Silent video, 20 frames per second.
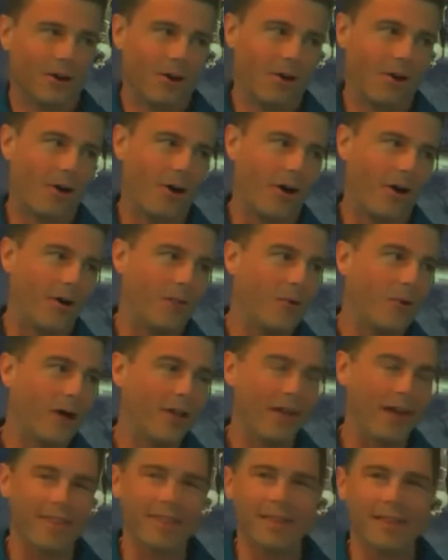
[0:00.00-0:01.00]
Uh,
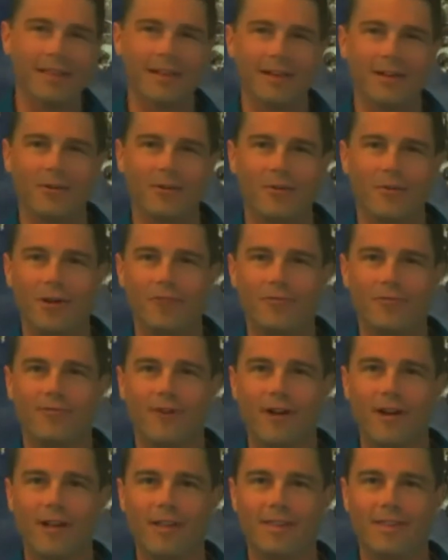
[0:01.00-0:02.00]
well, I think uh, one
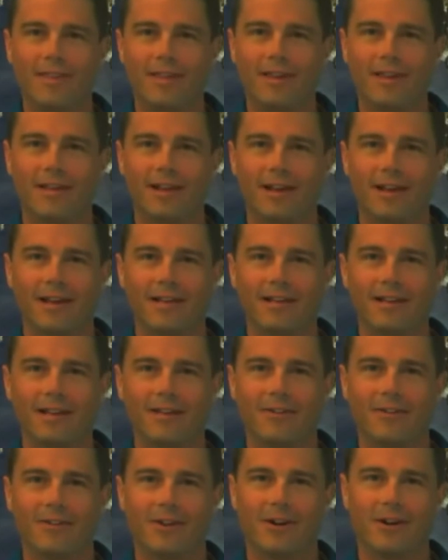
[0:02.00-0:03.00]
funny thing that I
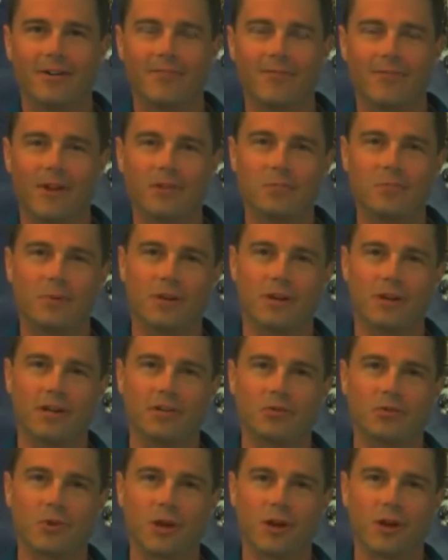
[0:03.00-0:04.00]
did on Facebook and
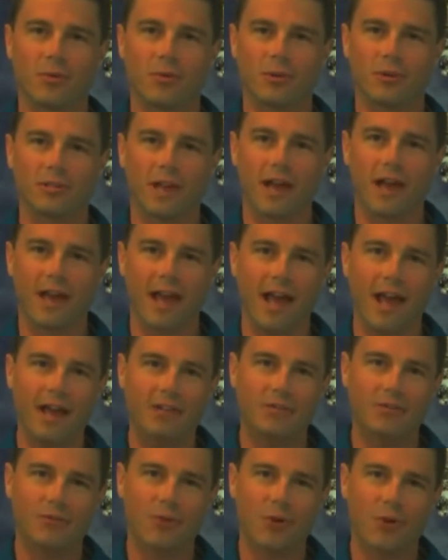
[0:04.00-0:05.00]
Twitter was I
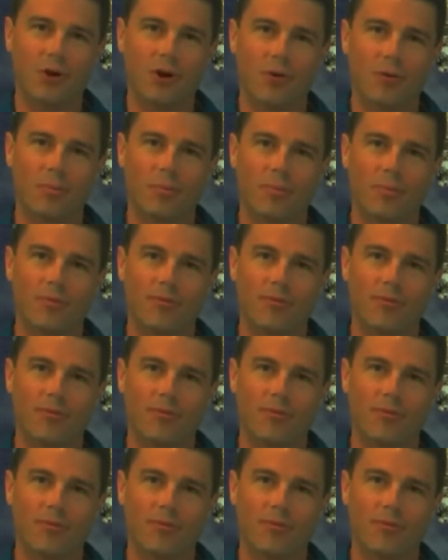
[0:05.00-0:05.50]
asked for